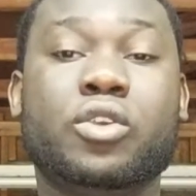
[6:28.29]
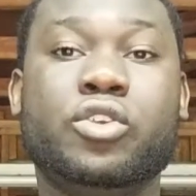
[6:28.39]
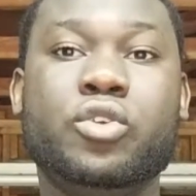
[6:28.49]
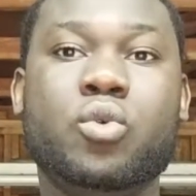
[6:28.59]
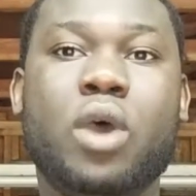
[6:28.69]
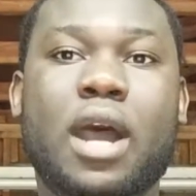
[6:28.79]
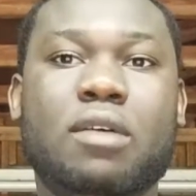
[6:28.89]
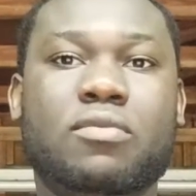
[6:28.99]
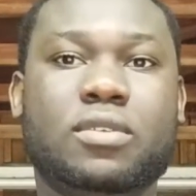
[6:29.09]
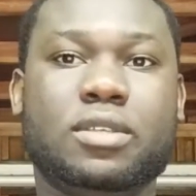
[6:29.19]
you
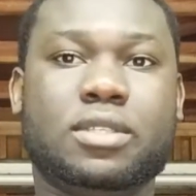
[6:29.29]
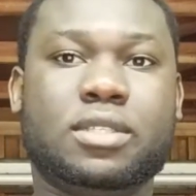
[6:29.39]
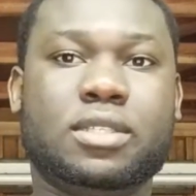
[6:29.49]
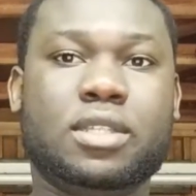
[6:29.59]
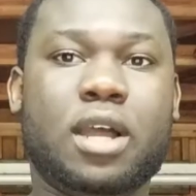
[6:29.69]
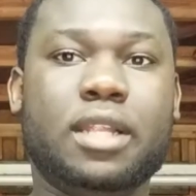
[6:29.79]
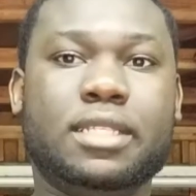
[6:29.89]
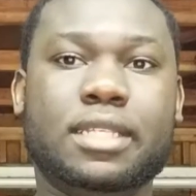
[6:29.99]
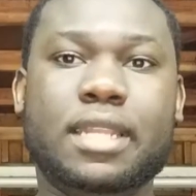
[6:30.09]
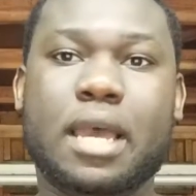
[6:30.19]
have
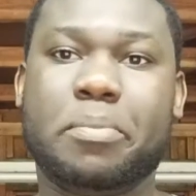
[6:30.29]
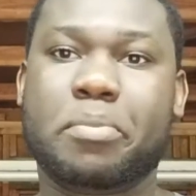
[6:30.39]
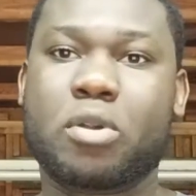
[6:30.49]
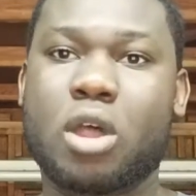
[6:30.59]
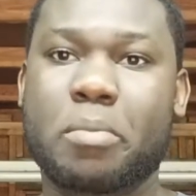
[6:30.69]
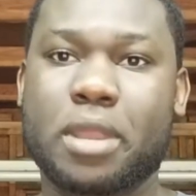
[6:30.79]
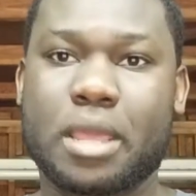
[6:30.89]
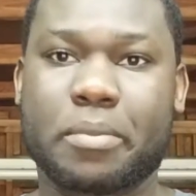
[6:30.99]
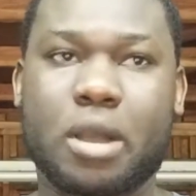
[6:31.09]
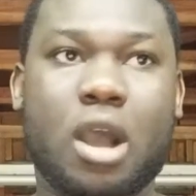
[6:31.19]
started that
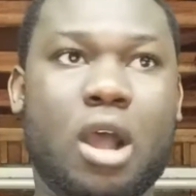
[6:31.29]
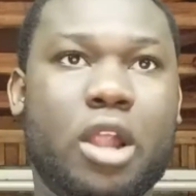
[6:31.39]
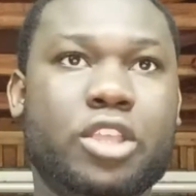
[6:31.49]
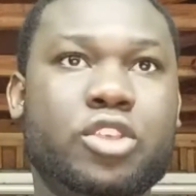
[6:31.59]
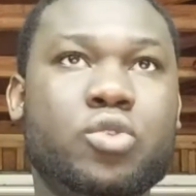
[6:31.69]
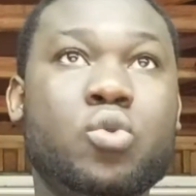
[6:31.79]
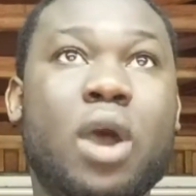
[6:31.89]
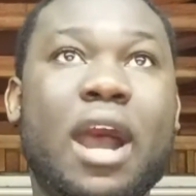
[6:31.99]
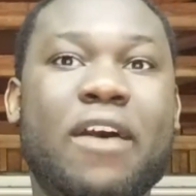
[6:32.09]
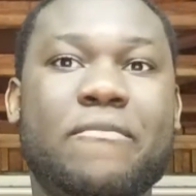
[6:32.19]
problem, or you
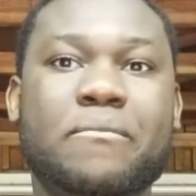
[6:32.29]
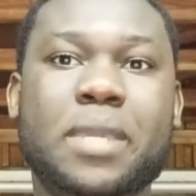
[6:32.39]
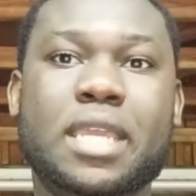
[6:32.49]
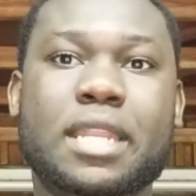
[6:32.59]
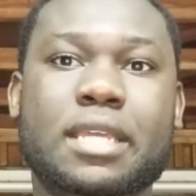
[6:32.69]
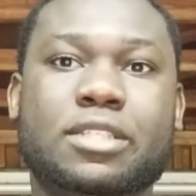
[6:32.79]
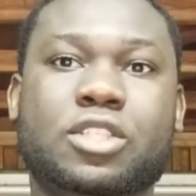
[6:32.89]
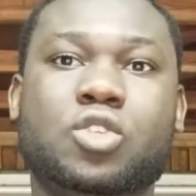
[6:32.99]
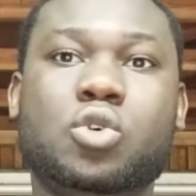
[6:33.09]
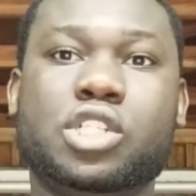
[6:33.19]
have made it
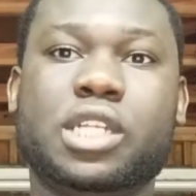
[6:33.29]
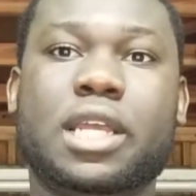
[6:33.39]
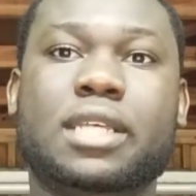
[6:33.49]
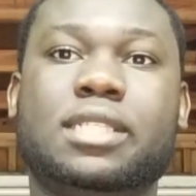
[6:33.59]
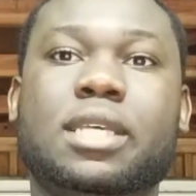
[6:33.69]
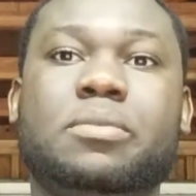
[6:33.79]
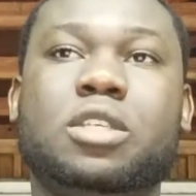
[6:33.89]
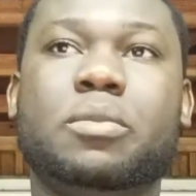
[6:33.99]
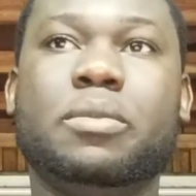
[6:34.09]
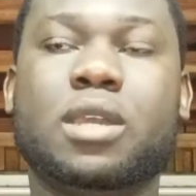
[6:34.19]
socially
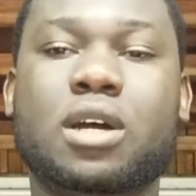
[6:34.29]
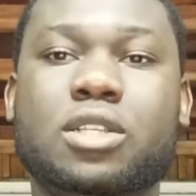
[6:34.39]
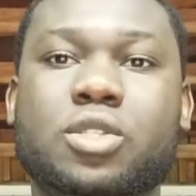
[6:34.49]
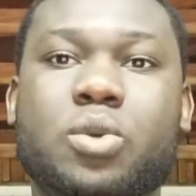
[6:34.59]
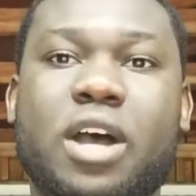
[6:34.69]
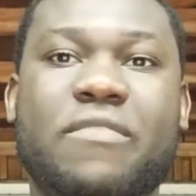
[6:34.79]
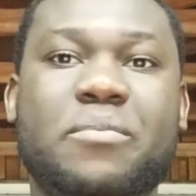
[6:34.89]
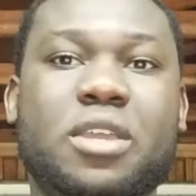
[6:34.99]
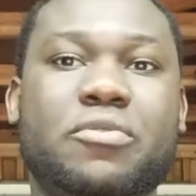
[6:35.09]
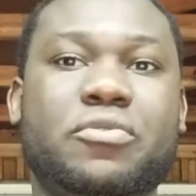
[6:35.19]
acceptable because you have
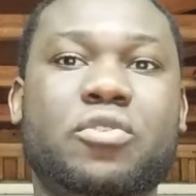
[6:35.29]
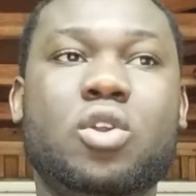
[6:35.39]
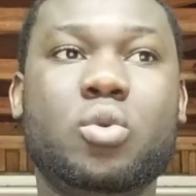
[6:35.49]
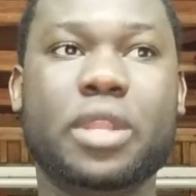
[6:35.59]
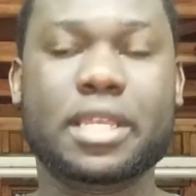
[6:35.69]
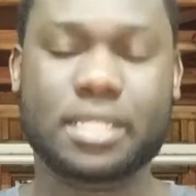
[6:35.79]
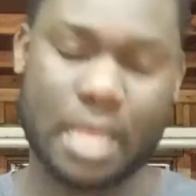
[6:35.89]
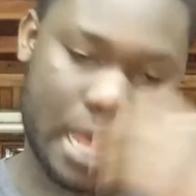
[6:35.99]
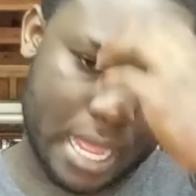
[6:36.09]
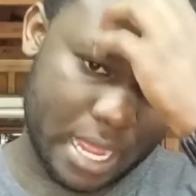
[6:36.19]
made fun with it,
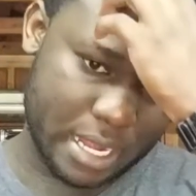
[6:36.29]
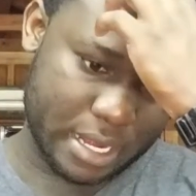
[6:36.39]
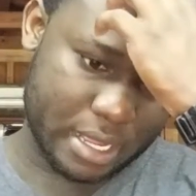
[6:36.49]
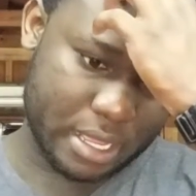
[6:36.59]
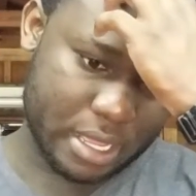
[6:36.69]
and